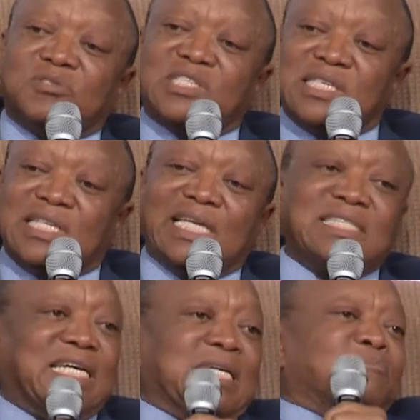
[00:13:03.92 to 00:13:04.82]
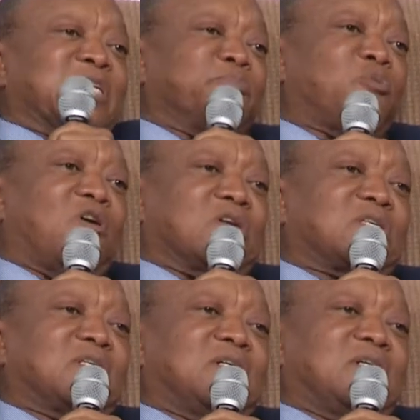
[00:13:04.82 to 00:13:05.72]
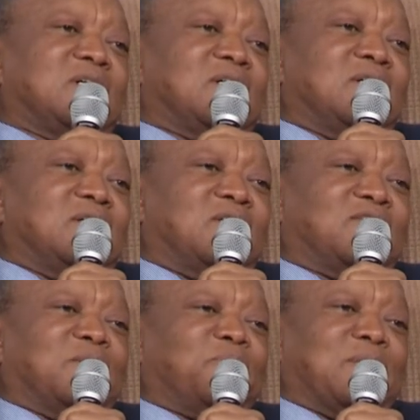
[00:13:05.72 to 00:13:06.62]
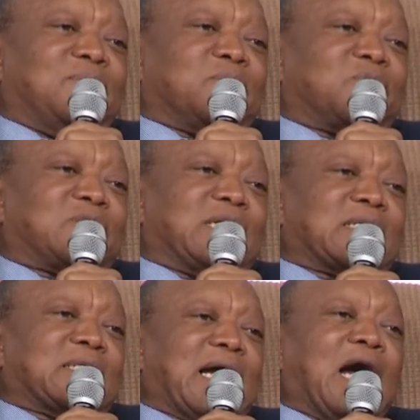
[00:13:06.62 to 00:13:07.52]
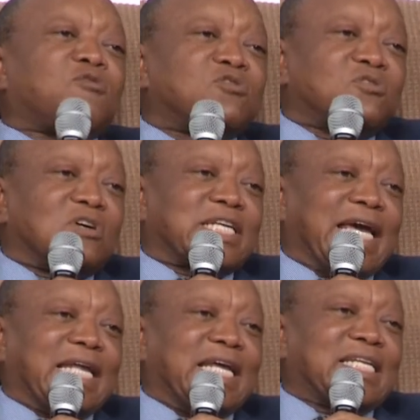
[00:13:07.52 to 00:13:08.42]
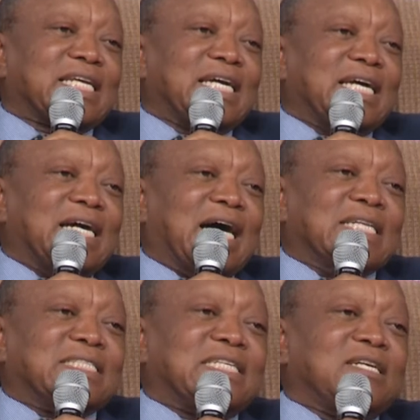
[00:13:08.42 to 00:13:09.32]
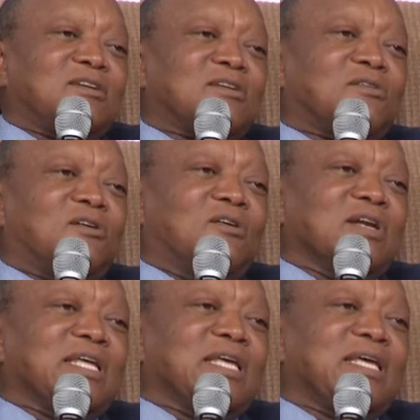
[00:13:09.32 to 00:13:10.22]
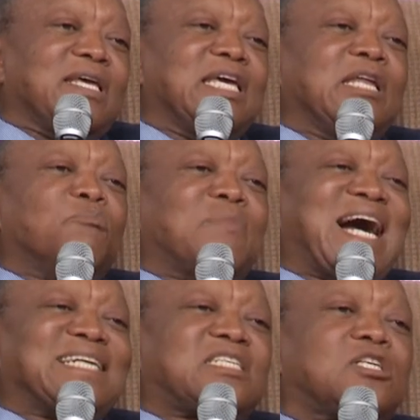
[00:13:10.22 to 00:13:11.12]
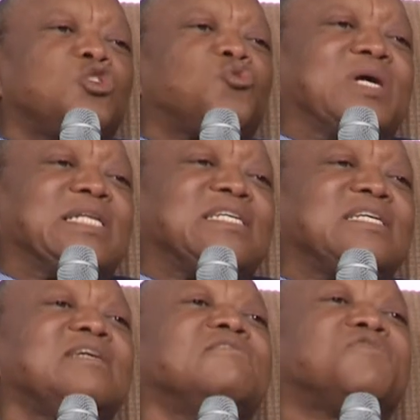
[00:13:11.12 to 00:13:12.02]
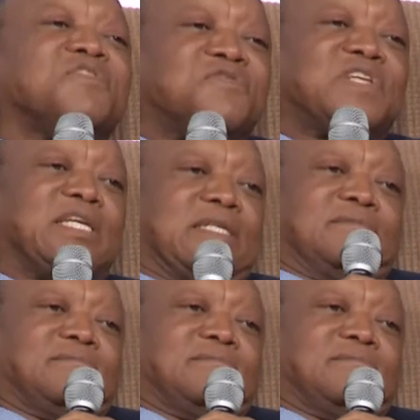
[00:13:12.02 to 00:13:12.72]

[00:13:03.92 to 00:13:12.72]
to see the interim report of the public protector. I could not get it until only in March 2015.